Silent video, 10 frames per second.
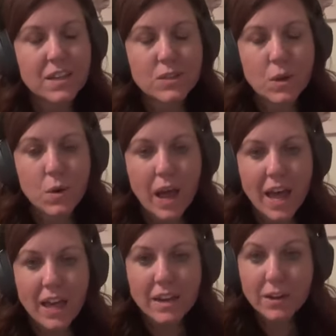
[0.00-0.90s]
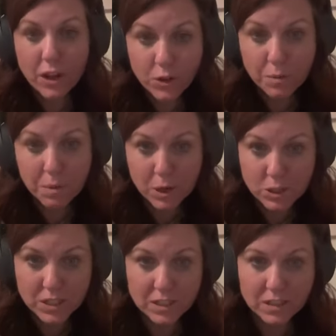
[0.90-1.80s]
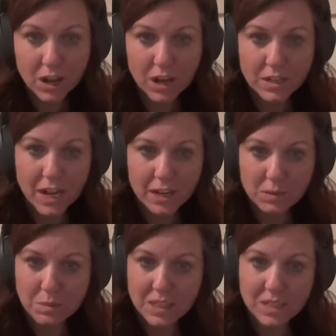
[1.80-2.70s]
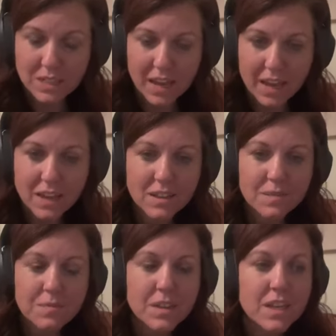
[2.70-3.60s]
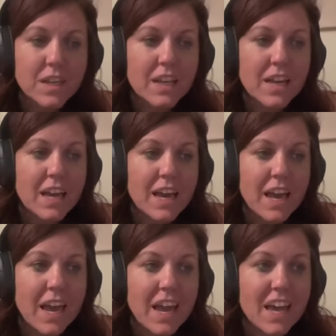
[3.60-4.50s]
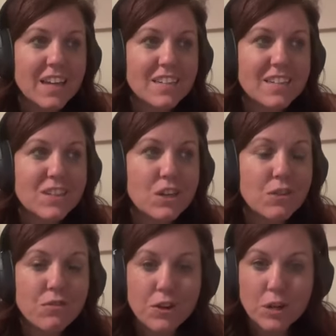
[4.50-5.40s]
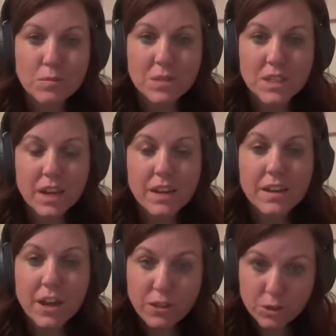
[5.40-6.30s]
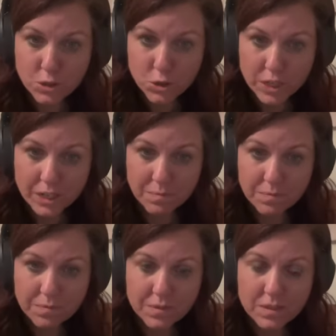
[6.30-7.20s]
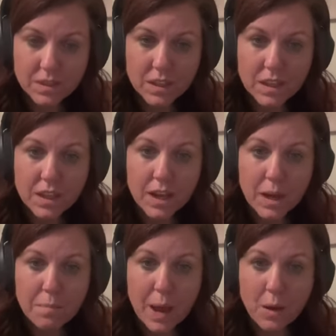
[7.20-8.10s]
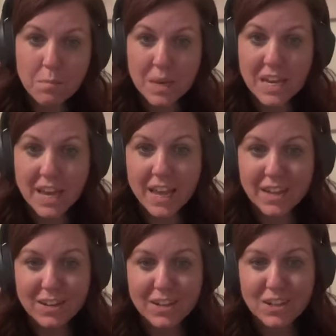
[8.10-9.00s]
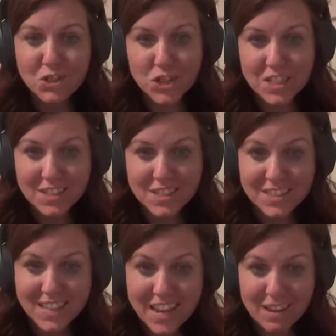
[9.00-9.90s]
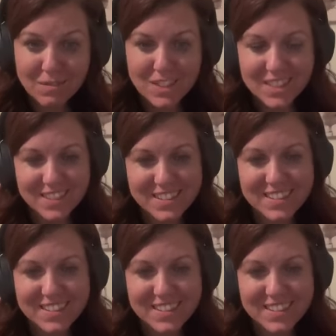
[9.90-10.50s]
so I had another person contact me today and confirmed another dream about me and Jesus Saves.